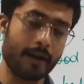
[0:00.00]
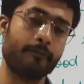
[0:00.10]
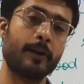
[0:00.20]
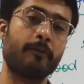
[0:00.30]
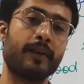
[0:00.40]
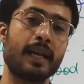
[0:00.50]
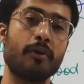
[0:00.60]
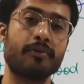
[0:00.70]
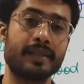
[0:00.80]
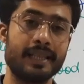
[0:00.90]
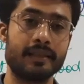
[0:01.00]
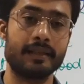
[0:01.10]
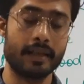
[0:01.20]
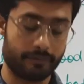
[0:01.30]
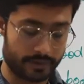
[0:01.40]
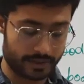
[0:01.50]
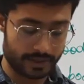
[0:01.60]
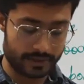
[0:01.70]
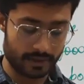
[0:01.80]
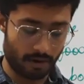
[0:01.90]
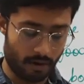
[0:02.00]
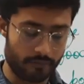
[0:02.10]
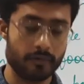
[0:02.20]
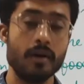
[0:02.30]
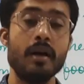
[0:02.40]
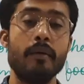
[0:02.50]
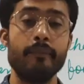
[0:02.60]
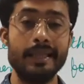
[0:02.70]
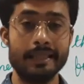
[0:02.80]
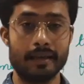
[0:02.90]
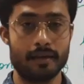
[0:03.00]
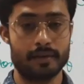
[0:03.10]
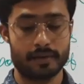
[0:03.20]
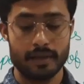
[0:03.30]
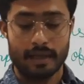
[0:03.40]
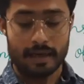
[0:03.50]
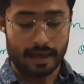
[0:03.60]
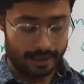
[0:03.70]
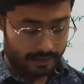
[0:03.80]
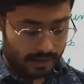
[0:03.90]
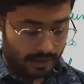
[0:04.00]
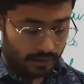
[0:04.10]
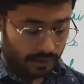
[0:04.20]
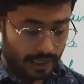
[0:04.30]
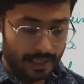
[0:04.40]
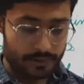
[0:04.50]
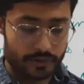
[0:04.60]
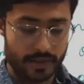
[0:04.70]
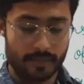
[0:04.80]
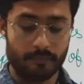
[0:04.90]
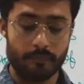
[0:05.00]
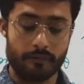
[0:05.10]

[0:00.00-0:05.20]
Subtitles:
after we have seen the deficiency of minerals like calcium,